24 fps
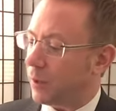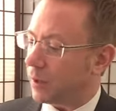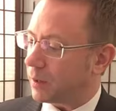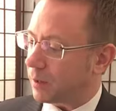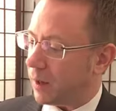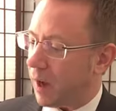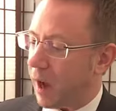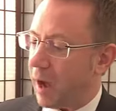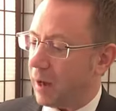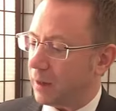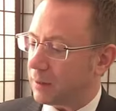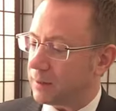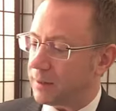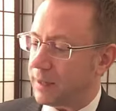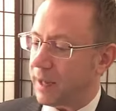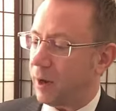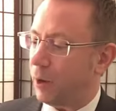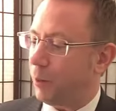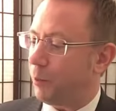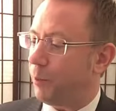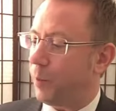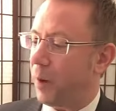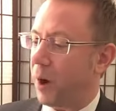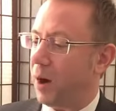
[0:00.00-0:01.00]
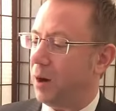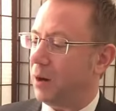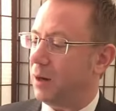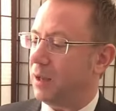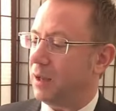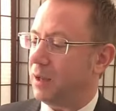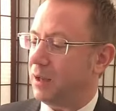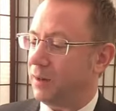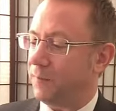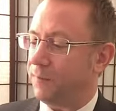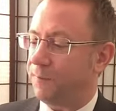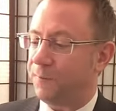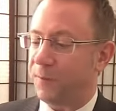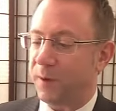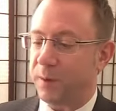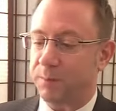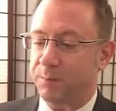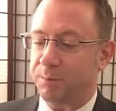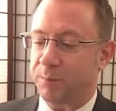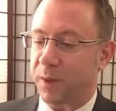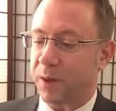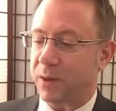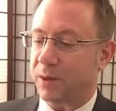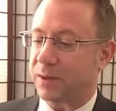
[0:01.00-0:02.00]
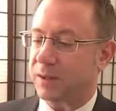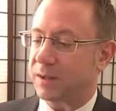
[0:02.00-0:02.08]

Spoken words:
a cocktail party in a football